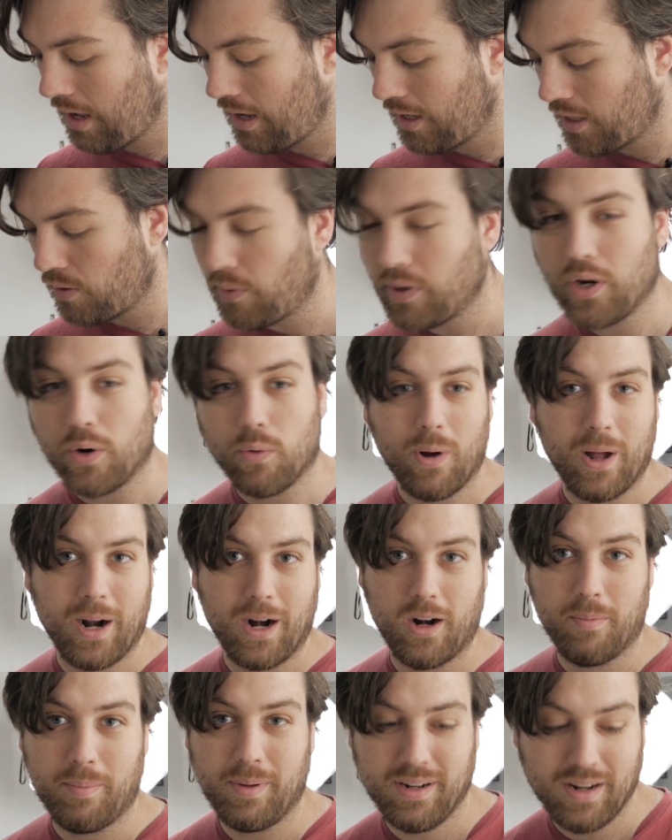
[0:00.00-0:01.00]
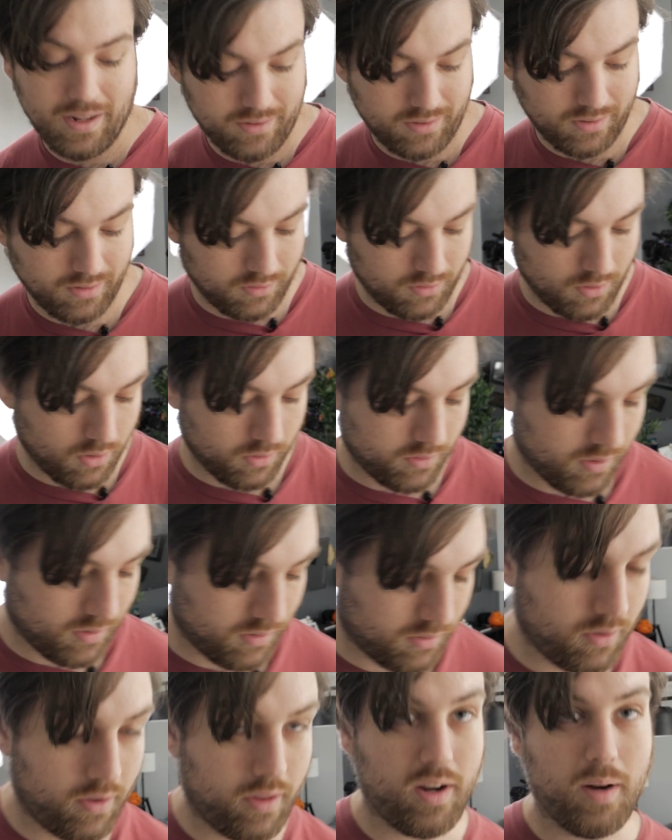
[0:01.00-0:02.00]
You want your water to be nice and salted so that